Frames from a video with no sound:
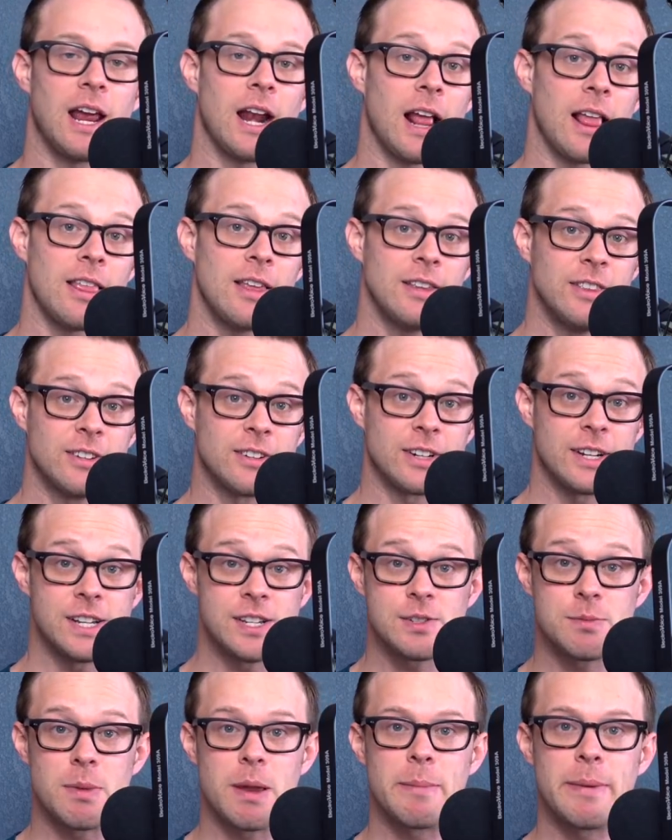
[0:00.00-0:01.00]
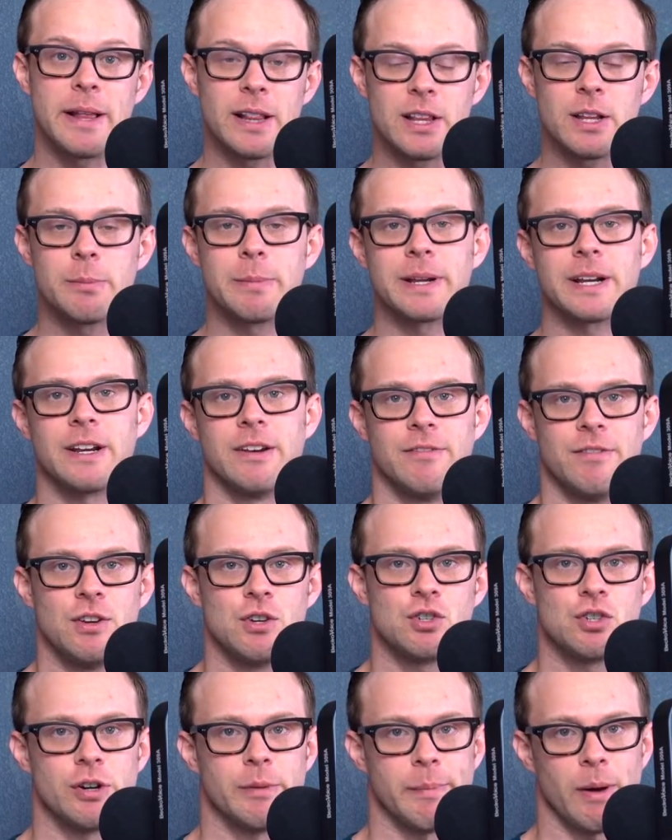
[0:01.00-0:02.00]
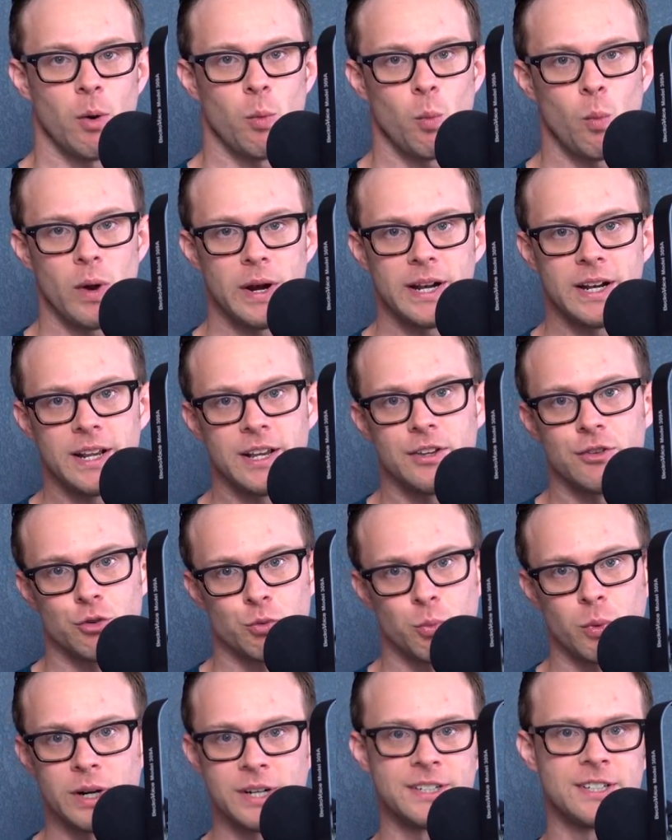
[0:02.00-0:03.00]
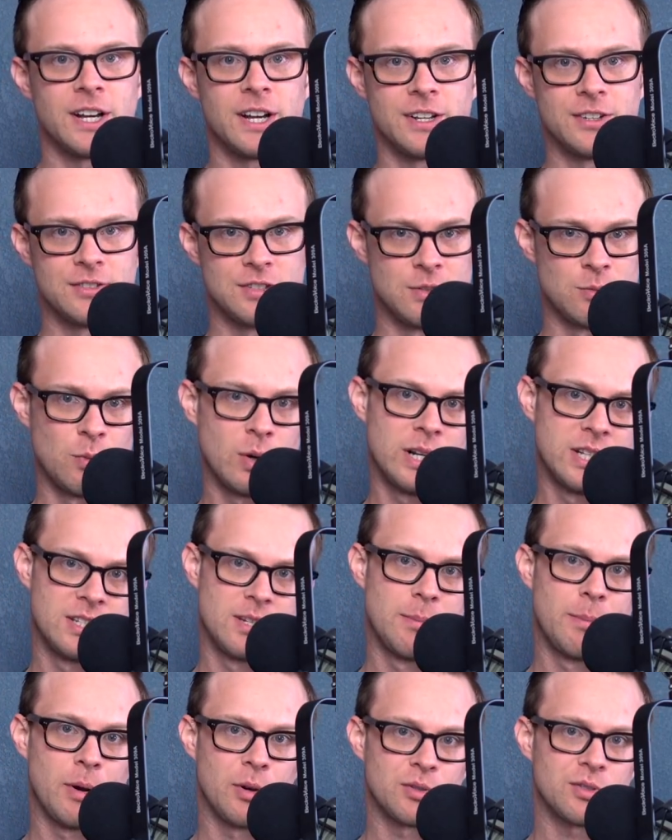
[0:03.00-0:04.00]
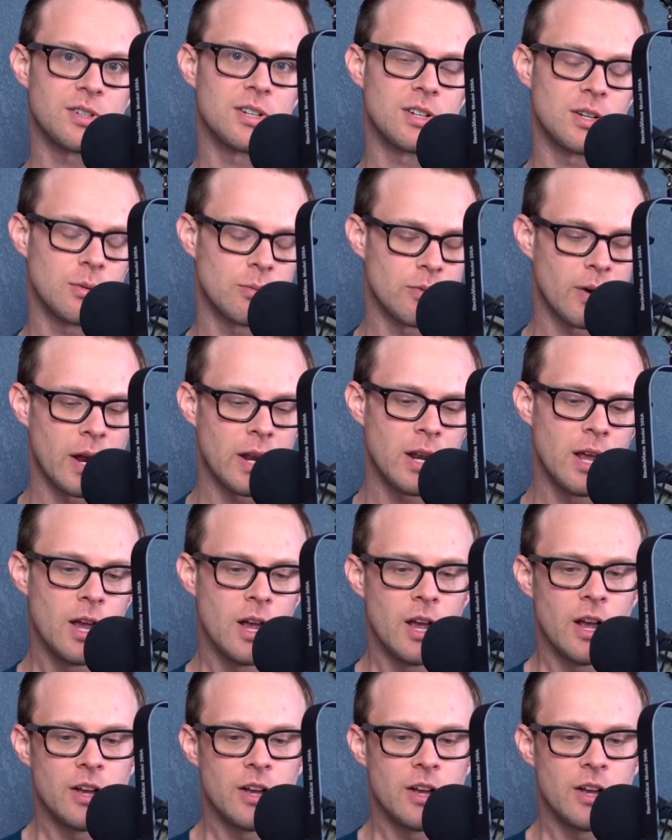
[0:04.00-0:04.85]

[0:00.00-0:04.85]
And I think there is maybe a little bit of confusion about what it is, what it does, and what it's supposed to do, right?